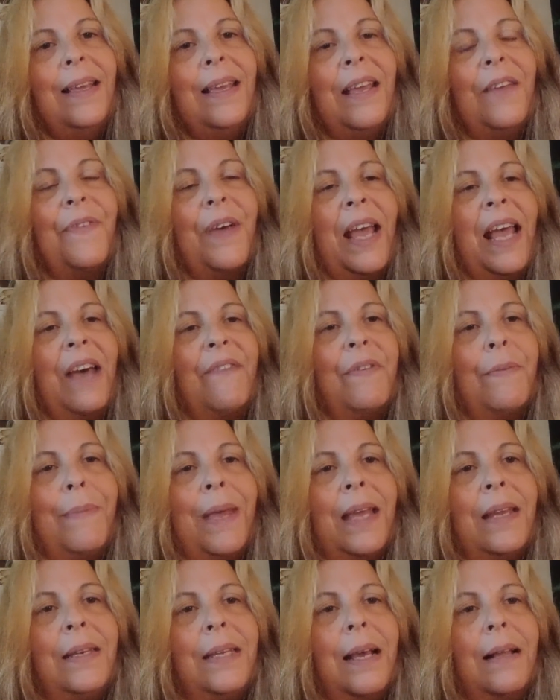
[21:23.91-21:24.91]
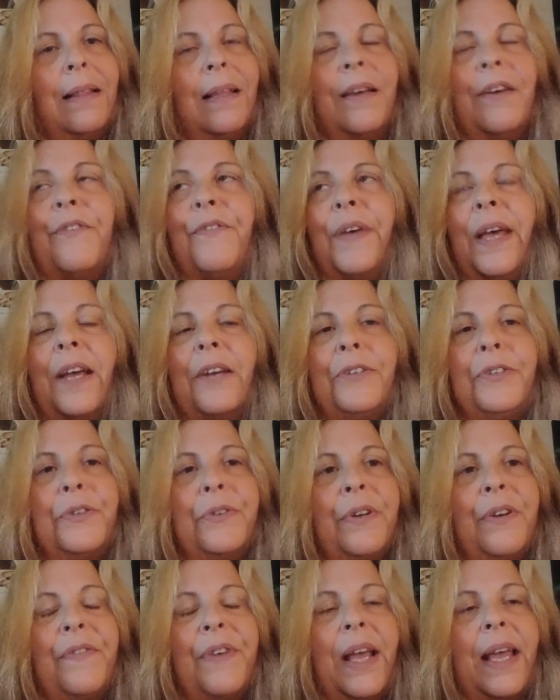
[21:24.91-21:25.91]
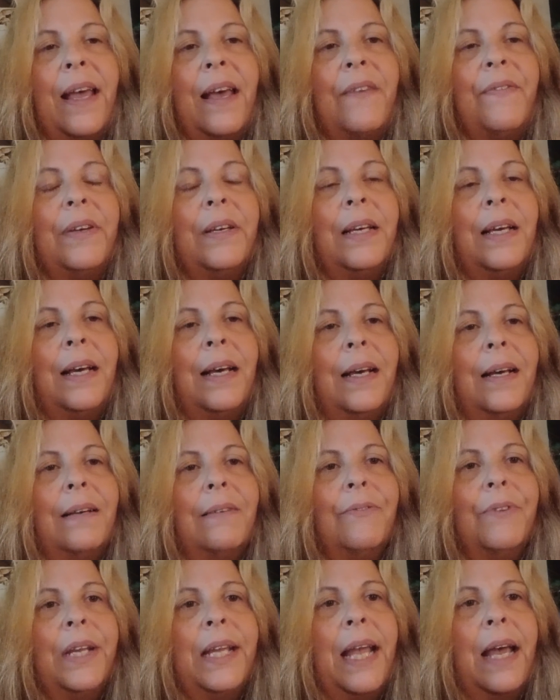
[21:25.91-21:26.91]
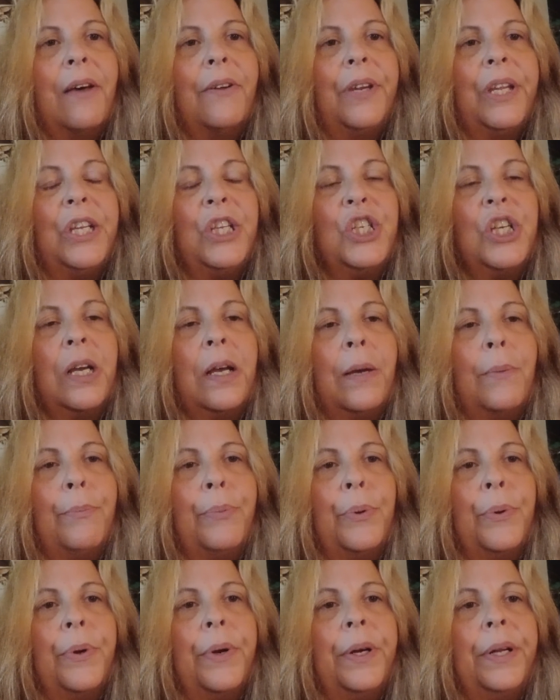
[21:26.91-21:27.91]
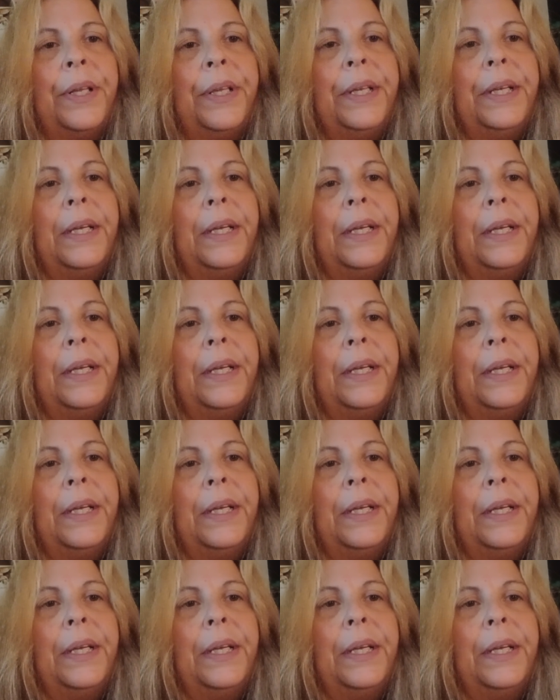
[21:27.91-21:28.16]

If I have a Mandela effect, or if I have a reality jump, or